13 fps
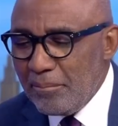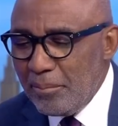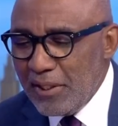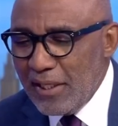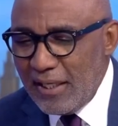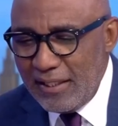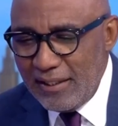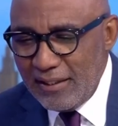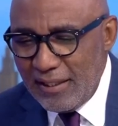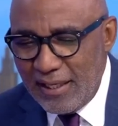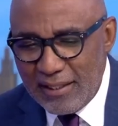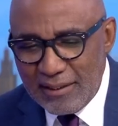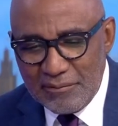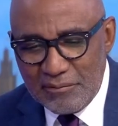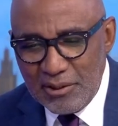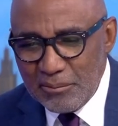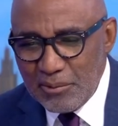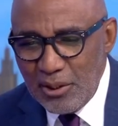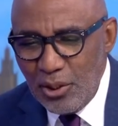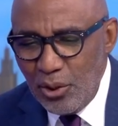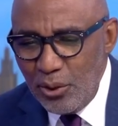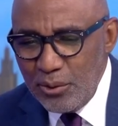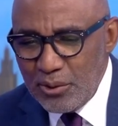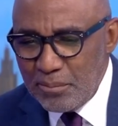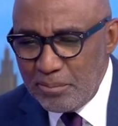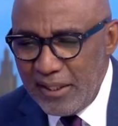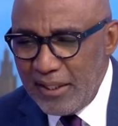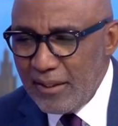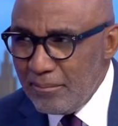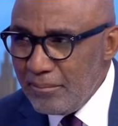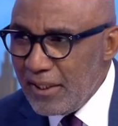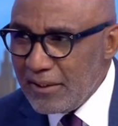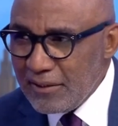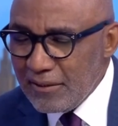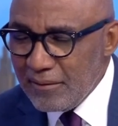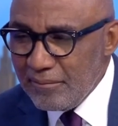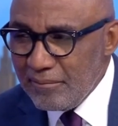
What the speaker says: put that in active terms. Who's being complacent?